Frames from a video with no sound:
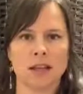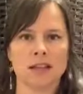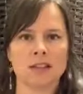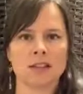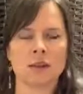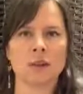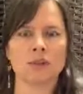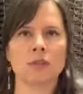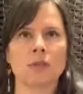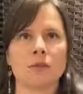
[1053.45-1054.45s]
And
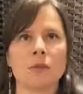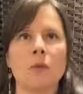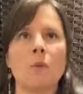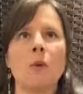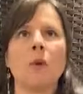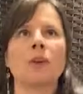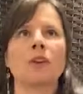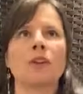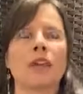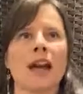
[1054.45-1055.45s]
so the
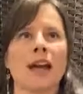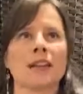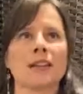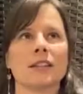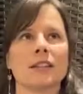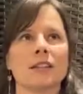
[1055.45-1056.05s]
more that